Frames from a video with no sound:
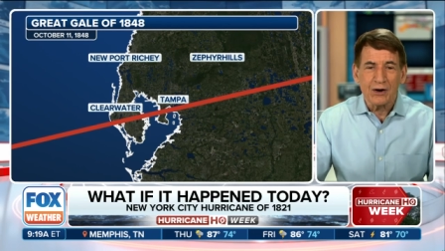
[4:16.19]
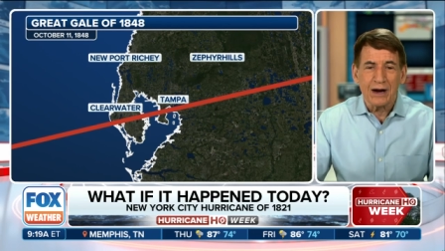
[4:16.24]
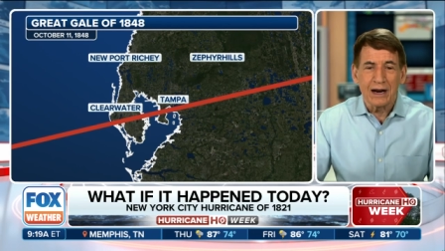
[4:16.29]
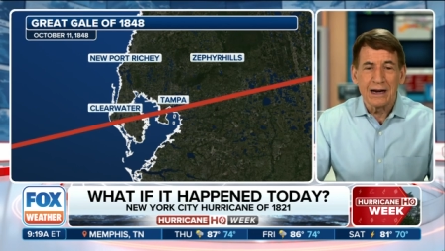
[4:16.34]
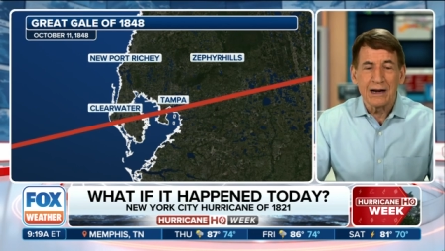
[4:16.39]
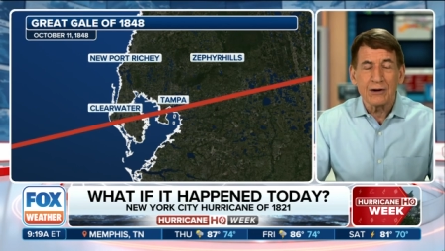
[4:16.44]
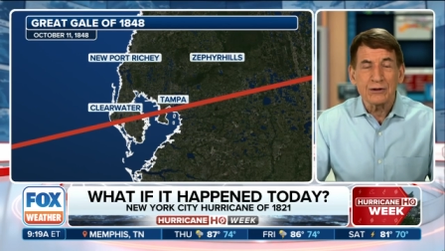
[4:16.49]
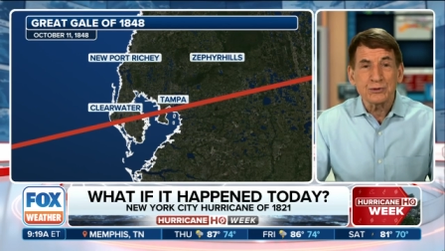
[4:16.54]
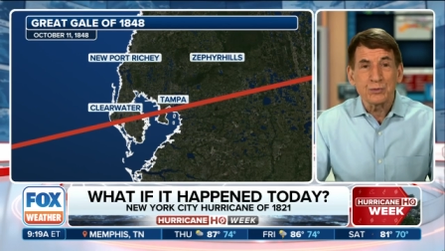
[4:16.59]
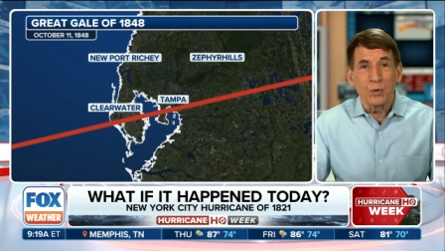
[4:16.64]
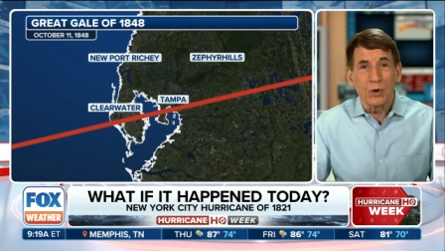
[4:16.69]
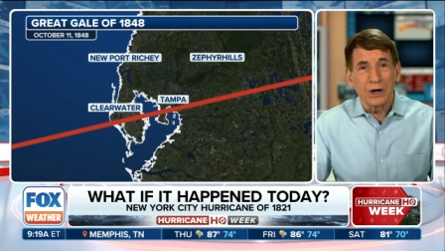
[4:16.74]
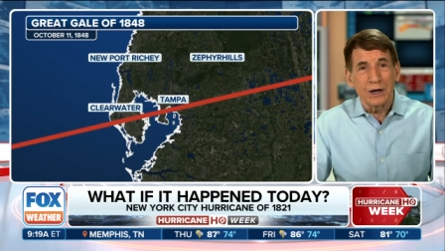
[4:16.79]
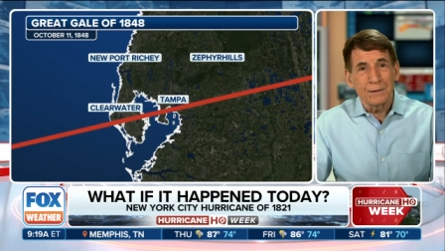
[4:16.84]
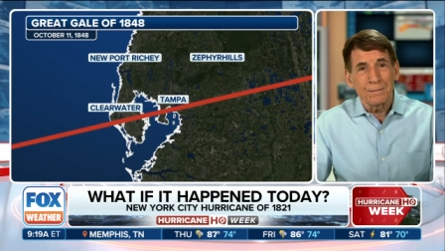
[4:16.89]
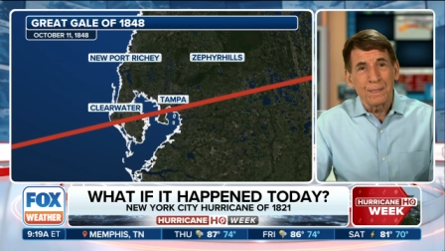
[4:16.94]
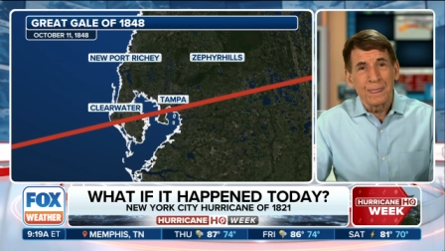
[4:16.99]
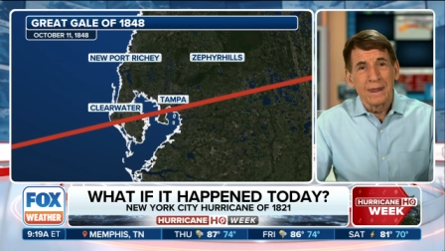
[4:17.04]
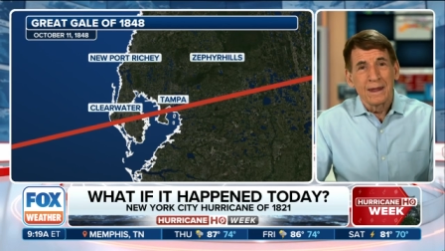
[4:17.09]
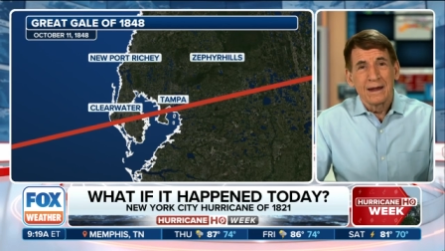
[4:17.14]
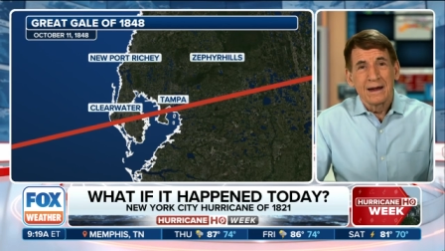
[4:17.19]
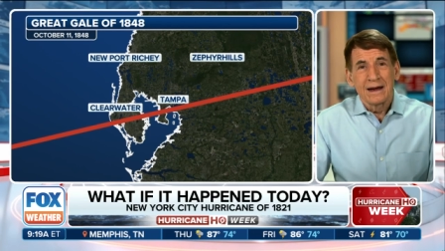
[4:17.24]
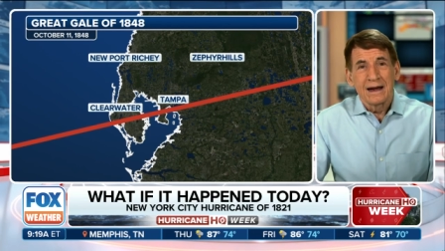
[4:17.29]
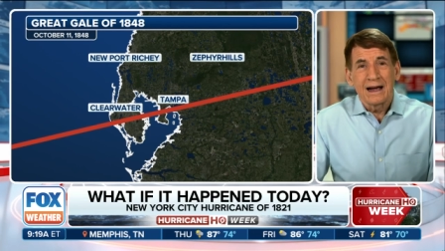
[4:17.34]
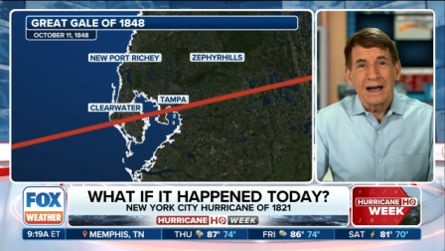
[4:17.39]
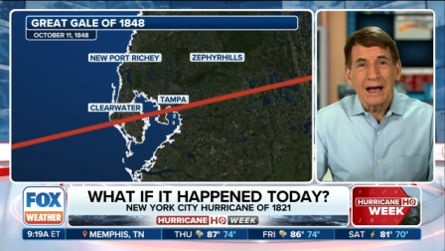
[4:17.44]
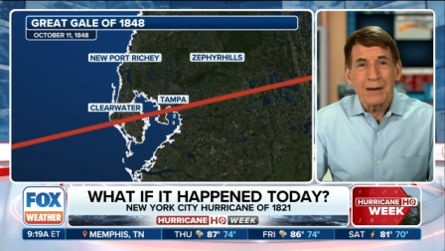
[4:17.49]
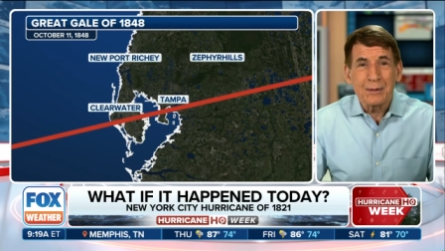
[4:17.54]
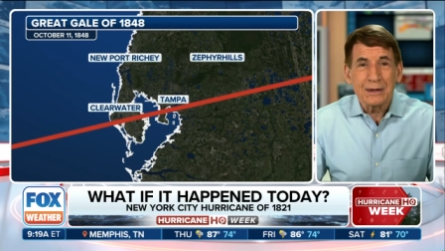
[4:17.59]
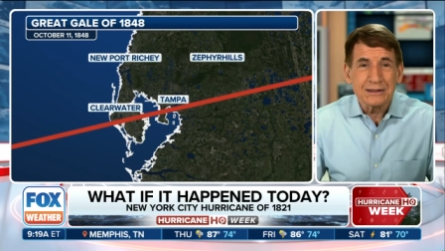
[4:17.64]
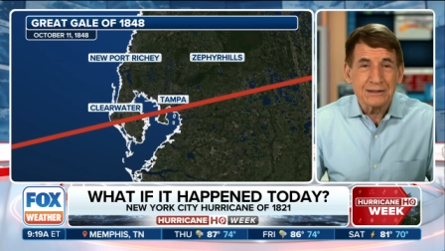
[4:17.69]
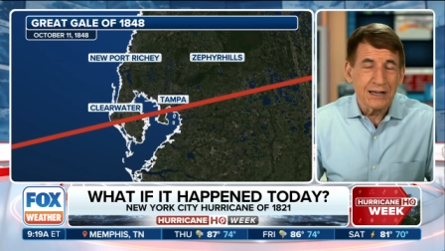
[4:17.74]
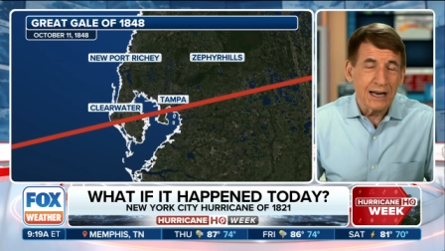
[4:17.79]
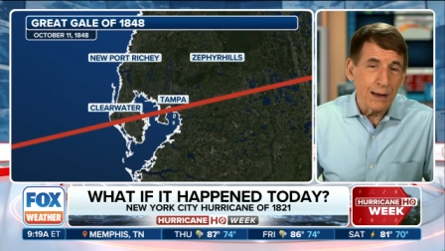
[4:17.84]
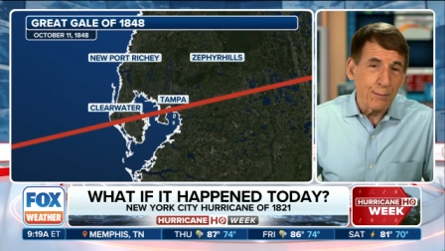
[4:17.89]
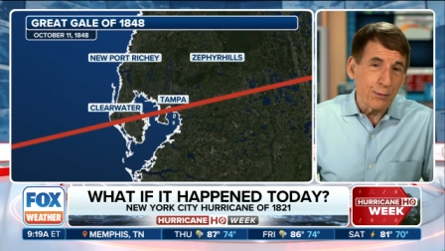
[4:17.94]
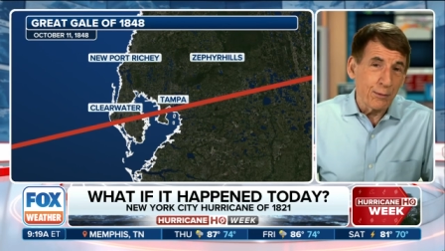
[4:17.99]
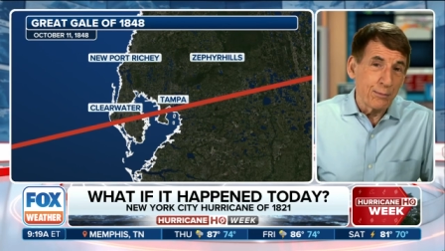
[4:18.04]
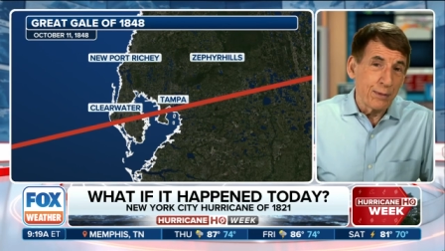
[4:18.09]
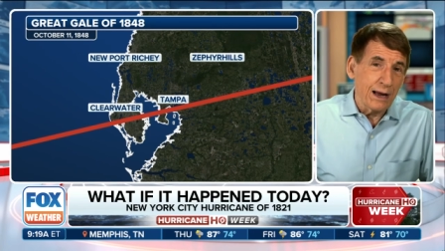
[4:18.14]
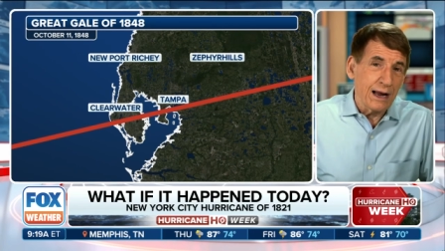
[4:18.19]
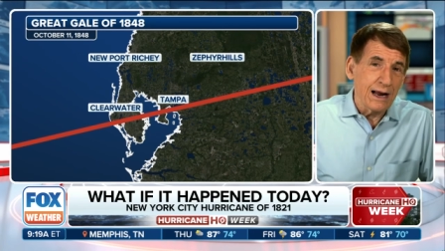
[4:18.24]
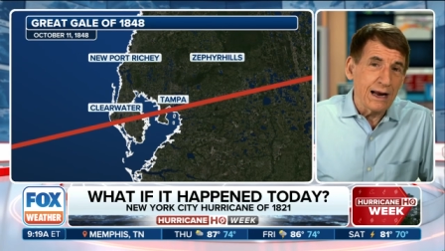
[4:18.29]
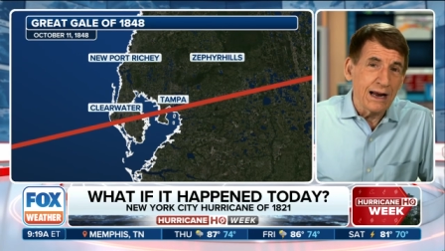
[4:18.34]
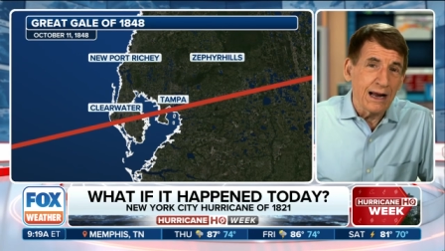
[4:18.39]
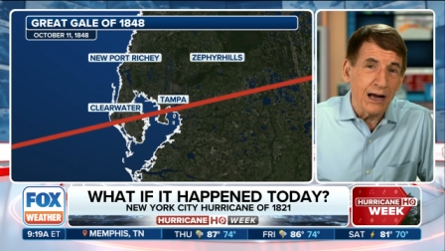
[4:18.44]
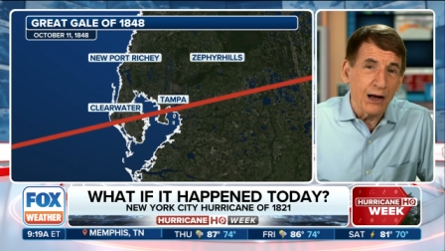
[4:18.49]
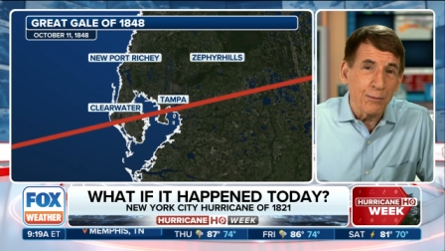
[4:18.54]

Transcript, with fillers: Okay, here's one. How about Tampa Bay?